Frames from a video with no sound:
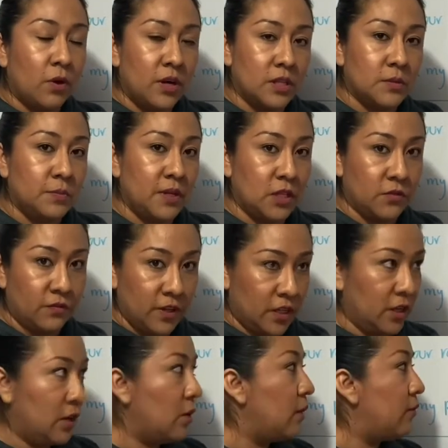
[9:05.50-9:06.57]
speech
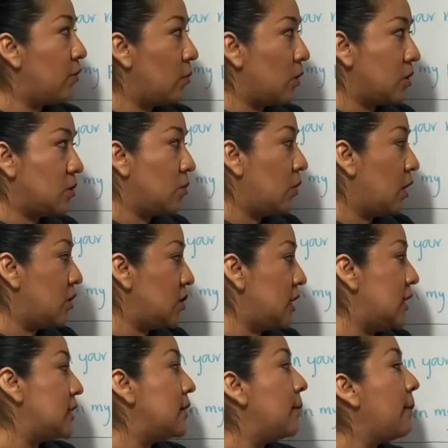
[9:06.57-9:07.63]
video if you want to watch
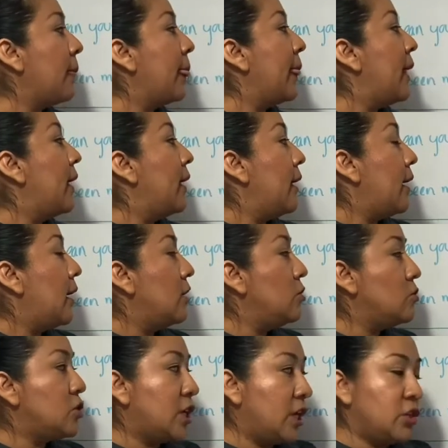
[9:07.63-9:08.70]
it.
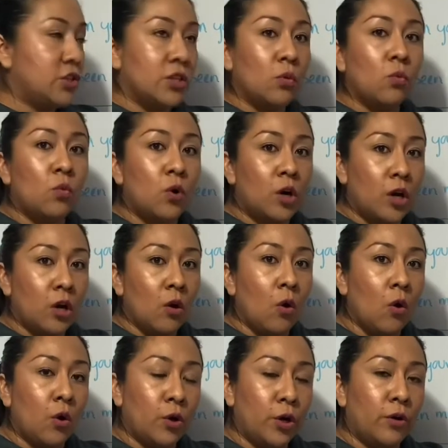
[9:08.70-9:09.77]
You change the word
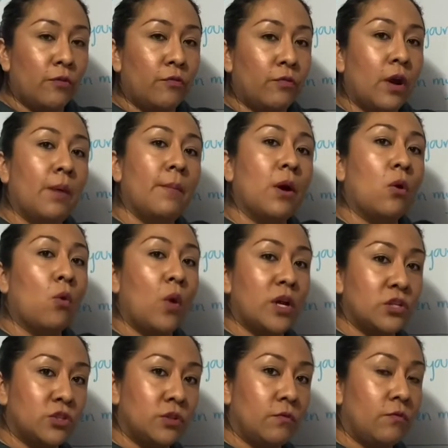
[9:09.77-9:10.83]
order from a
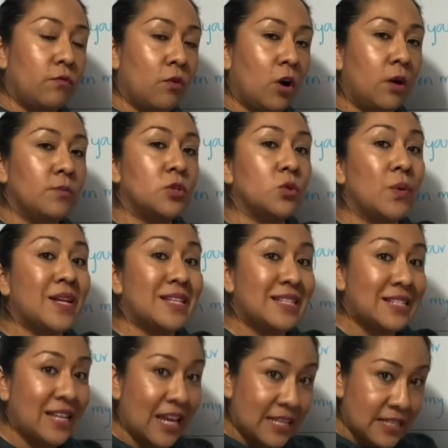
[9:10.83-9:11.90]
question form to a
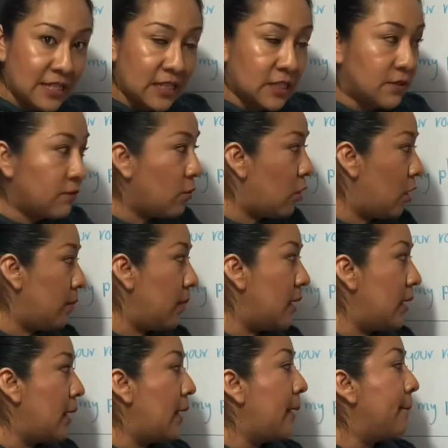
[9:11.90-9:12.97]
sentence form,
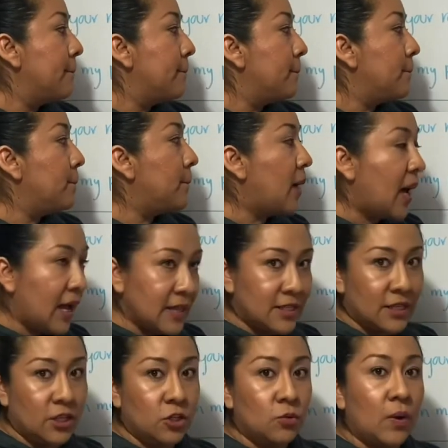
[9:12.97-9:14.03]
but
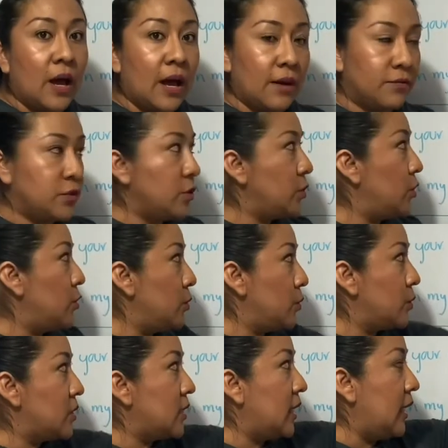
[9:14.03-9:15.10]
you have to
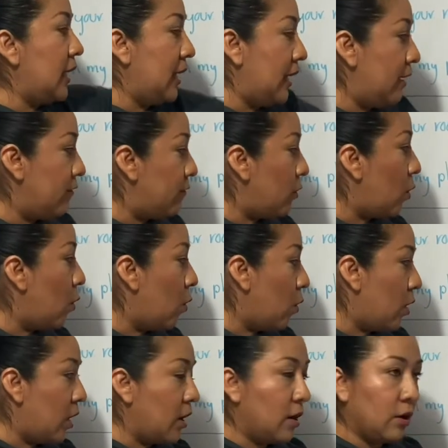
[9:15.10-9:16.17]
use if
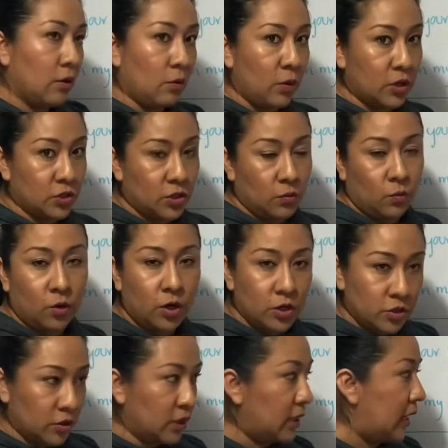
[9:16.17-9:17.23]
or question word
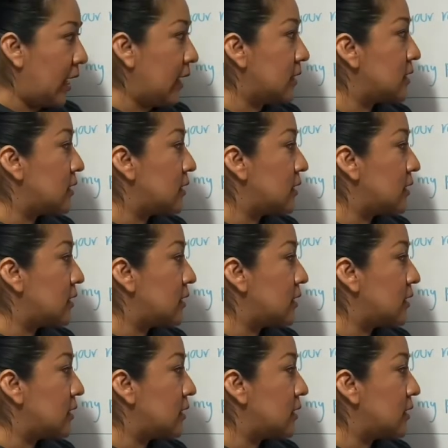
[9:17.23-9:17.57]
to connect.